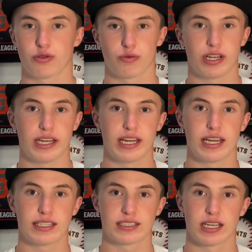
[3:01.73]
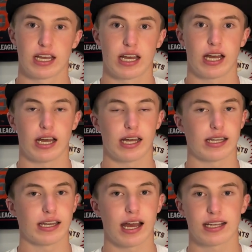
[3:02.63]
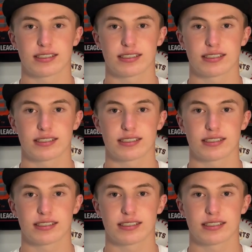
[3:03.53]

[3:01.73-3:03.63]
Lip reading: 3 hits. Not